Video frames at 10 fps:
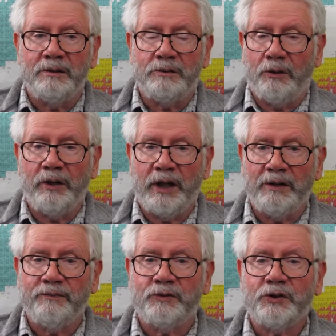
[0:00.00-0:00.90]
don't
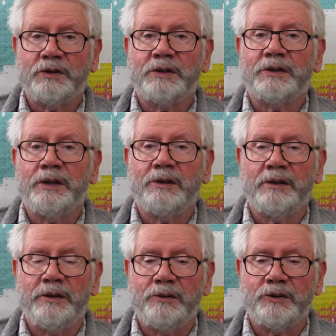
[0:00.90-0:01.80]
have just a
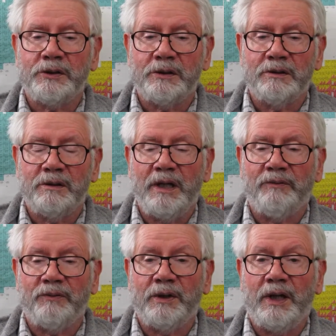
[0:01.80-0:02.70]
single energy. They
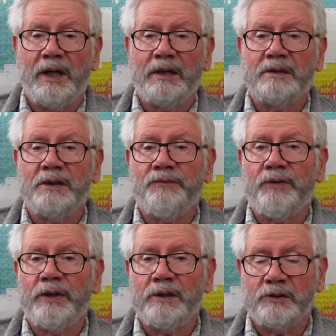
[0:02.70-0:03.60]
have a lot of
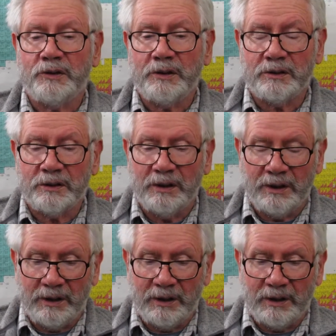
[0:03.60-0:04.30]
different energies.